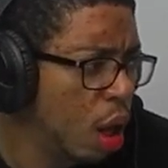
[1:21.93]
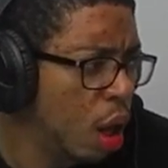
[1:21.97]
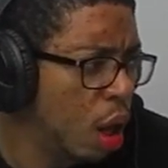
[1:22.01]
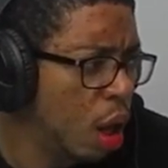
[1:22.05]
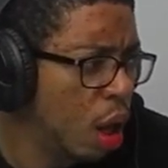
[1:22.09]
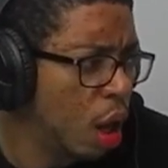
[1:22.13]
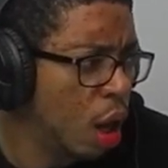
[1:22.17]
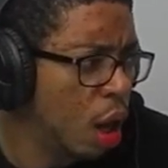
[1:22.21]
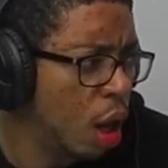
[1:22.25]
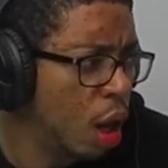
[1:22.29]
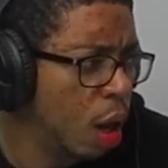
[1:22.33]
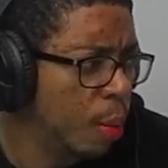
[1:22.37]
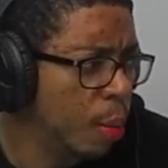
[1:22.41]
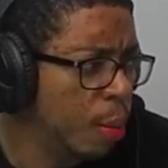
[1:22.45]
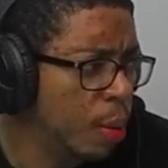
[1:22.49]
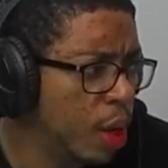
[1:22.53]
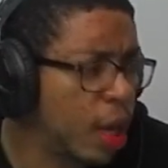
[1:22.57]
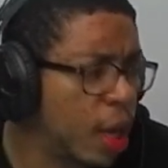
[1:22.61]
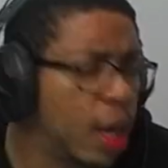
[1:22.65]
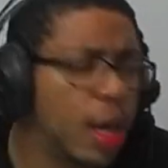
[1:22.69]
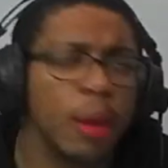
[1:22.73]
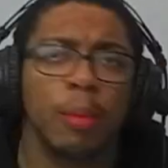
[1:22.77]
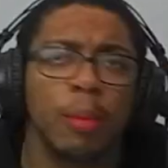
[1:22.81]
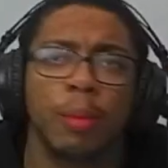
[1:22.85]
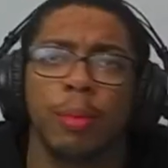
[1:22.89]
Um,
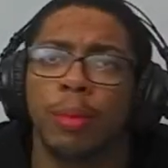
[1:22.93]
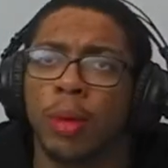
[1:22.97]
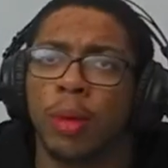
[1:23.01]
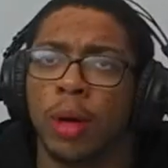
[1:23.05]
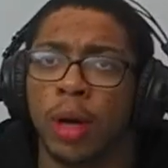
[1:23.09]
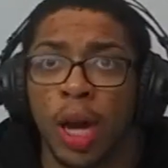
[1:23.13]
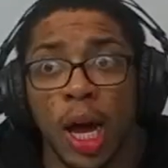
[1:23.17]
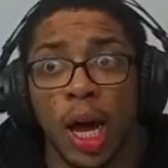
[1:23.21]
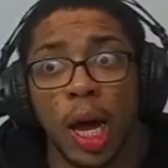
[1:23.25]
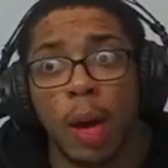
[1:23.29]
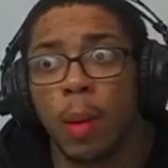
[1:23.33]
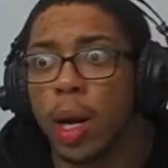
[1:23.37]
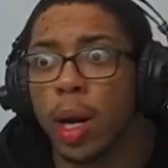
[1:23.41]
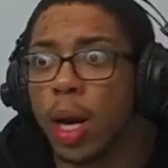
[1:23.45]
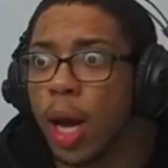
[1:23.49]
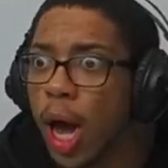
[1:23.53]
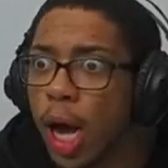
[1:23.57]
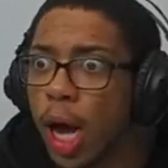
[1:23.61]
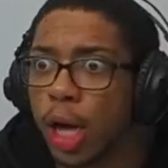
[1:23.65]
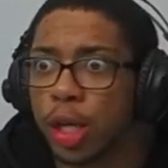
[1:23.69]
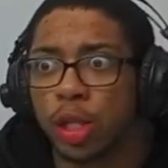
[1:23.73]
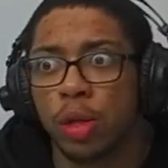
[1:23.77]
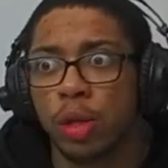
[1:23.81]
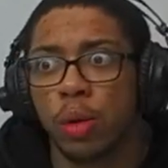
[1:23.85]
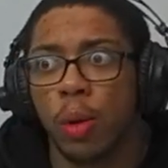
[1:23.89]
Nicki Nicki
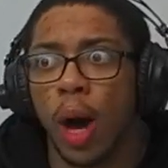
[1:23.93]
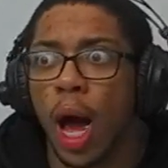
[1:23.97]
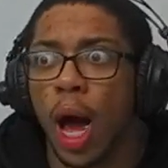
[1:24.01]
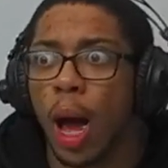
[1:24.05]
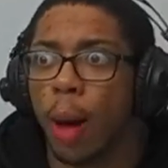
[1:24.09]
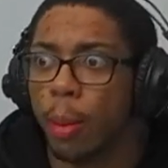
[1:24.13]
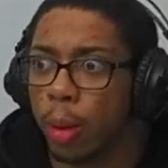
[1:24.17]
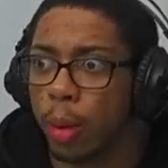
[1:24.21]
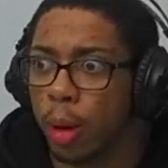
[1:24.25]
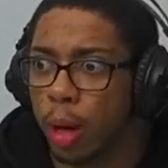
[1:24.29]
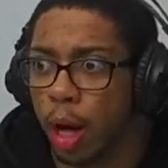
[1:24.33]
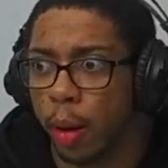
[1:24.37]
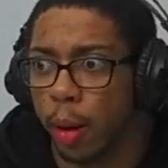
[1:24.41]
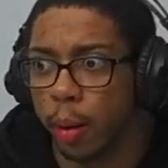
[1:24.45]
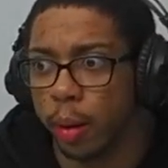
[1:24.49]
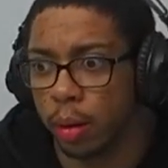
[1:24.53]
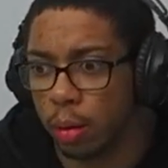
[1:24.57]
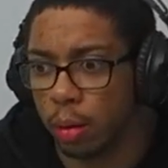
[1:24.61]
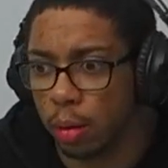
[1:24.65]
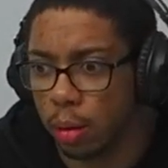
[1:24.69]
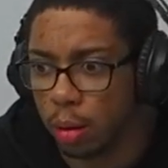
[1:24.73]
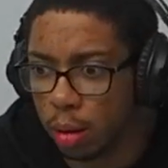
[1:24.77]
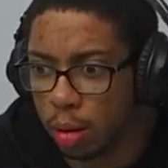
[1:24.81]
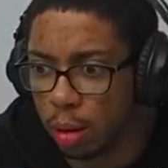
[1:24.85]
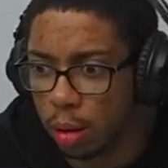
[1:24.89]
Minaj's new album coming.
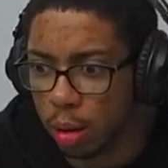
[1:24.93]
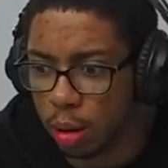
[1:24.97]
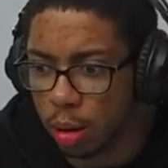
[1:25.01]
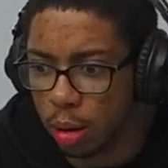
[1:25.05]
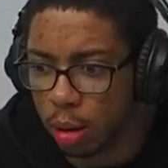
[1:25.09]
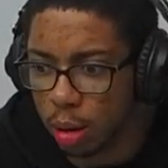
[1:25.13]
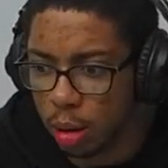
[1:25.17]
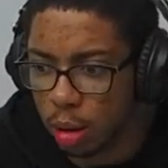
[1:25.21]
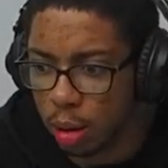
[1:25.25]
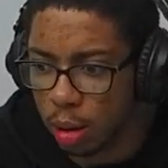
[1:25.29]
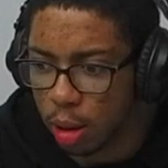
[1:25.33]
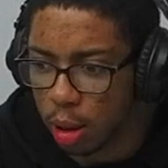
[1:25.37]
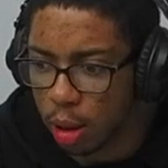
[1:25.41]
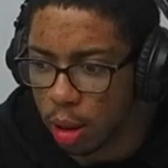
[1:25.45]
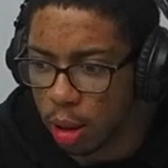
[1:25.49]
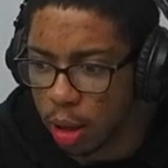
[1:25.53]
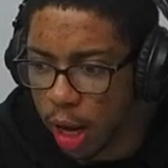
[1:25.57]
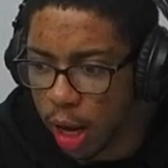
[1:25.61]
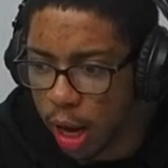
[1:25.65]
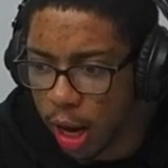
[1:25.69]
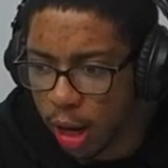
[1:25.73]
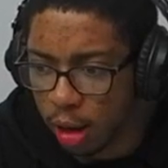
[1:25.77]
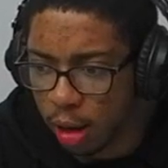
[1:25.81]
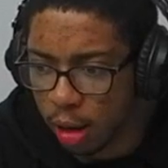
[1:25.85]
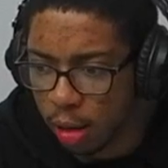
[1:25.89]

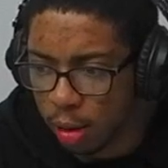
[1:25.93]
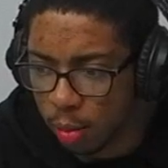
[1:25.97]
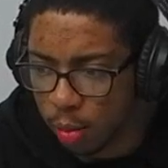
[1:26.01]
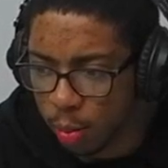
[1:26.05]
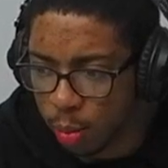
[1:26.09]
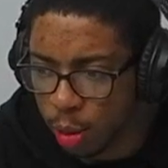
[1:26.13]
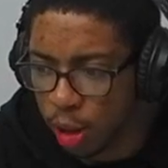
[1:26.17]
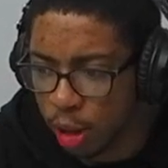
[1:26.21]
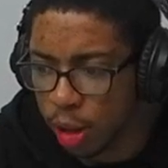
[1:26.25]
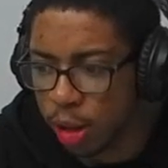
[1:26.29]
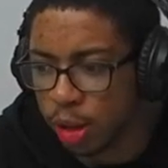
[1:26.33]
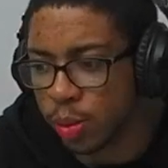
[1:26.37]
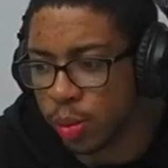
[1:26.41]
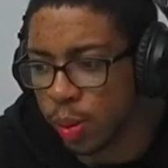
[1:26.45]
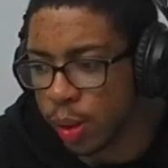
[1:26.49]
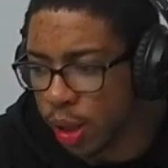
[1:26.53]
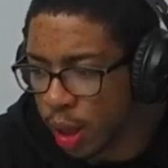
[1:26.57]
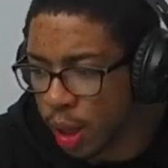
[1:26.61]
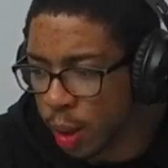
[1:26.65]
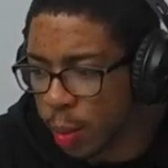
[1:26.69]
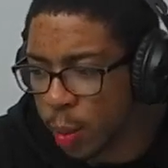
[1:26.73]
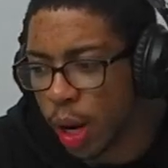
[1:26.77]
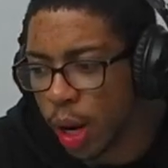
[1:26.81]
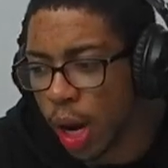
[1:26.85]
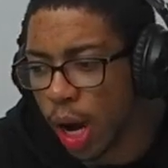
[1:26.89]
Okay, put it this way:
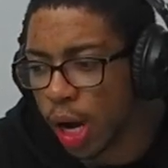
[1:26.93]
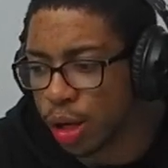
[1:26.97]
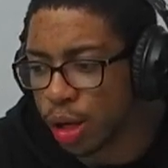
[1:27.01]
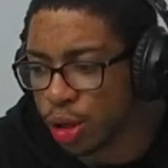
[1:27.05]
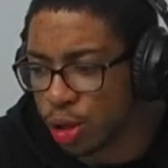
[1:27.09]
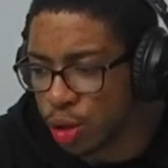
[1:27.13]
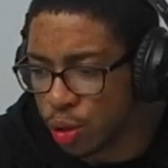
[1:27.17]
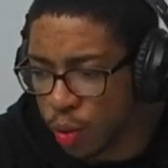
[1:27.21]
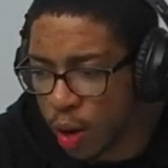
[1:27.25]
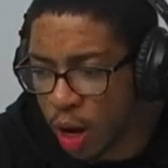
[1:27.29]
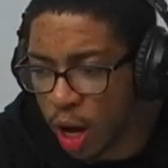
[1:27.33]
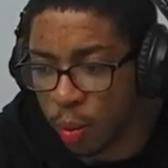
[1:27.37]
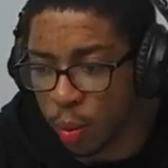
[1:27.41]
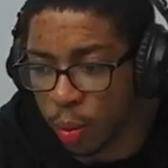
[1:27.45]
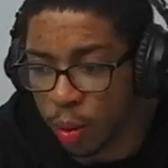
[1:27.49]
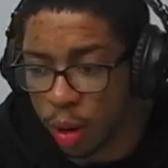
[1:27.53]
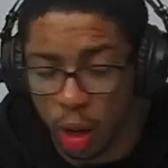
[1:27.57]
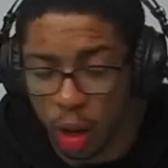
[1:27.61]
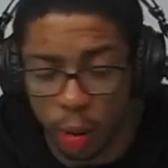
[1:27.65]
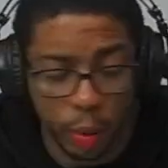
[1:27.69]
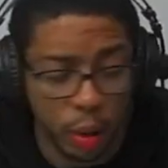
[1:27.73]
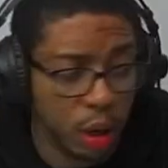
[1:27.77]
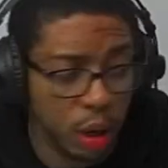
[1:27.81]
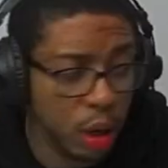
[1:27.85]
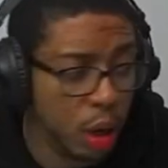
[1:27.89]
Nicki Minaj's new album
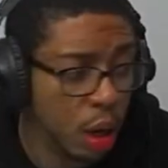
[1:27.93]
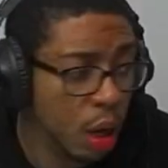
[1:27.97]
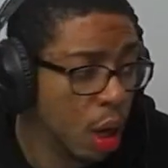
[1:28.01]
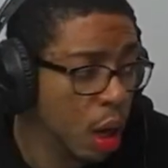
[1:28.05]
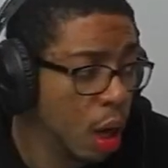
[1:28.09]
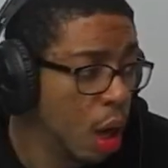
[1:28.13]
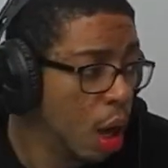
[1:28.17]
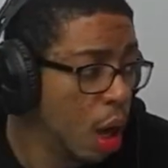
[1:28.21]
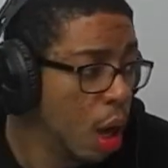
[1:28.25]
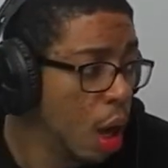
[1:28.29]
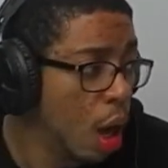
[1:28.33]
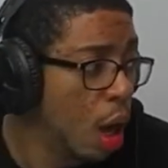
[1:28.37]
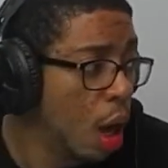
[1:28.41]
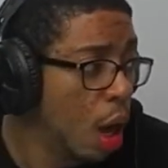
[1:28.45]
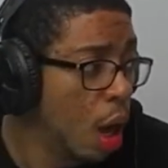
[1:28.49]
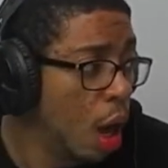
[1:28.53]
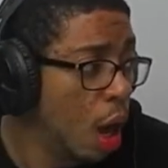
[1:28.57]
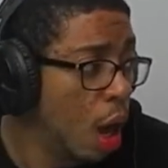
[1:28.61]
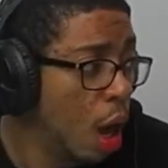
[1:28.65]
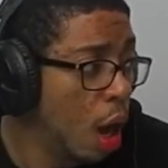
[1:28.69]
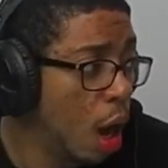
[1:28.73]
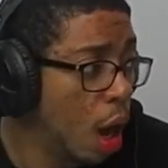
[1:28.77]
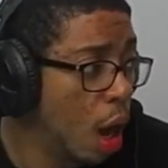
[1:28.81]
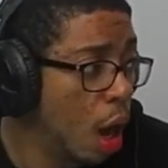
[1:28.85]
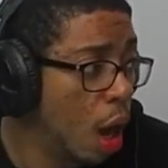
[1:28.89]
coming.
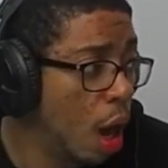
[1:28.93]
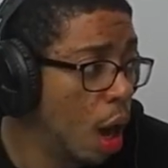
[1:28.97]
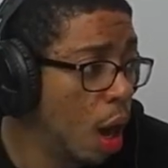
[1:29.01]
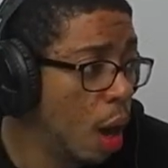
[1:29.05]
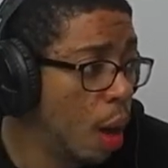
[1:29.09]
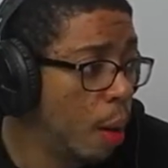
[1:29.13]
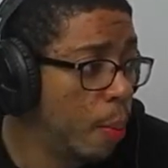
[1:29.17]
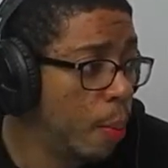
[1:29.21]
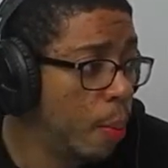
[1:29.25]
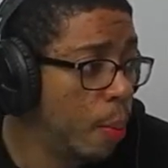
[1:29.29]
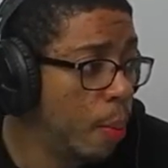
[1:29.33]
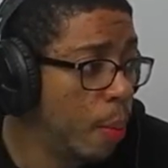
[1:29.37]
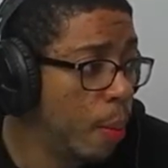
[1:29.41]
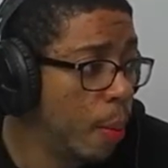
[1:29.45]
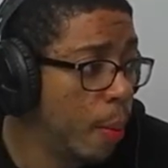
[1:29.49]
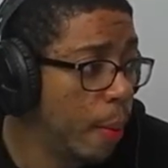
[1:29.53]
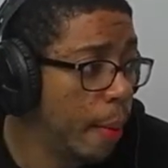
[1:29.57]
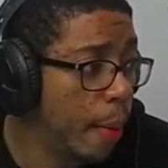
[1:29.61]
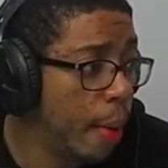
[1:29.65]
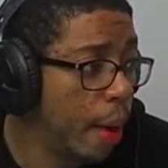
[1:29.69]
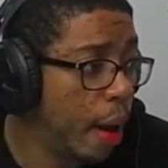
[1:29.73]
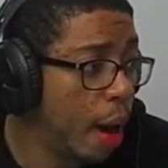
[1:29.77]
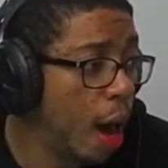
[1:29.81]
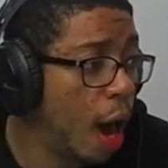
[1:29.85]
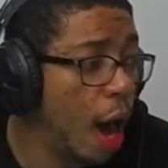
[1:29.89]
Um,
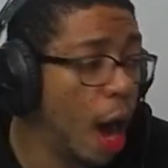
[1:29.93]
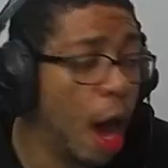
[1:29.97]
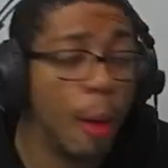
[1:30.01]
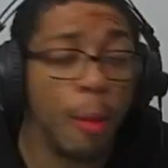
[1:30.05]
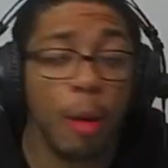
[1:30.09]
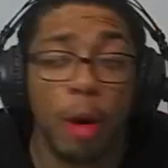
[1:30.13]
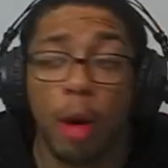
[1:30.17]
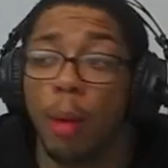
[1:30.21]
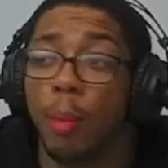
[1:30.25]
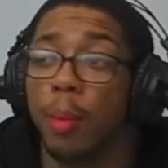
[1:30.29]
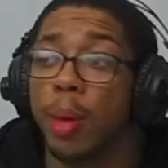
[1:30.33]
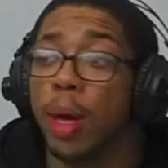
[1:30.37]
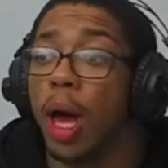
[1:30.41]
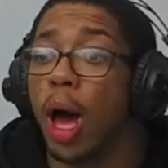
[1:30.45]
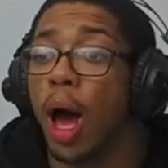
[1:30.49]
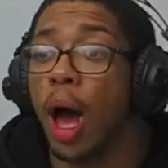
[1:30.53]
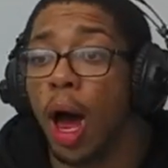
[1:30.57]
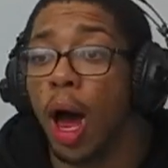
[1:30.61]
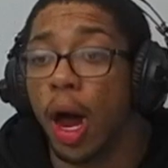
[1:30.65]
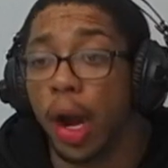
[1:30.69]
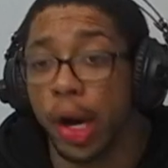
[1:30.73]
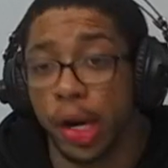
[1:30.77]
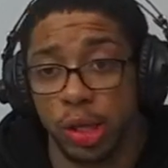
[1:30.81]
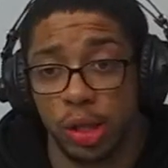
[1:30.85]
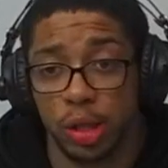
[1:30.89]
I'm gonna be
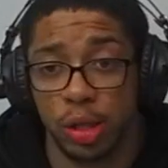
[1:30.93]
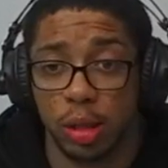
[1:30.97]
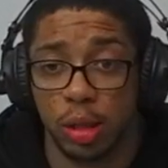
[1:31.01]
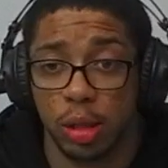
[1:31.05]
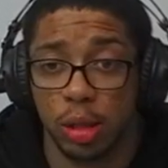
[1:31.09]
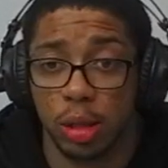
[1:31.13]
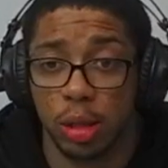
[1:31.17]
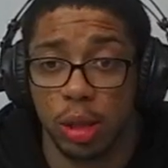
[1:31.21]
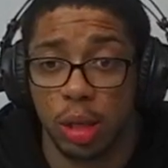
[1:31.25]
honest.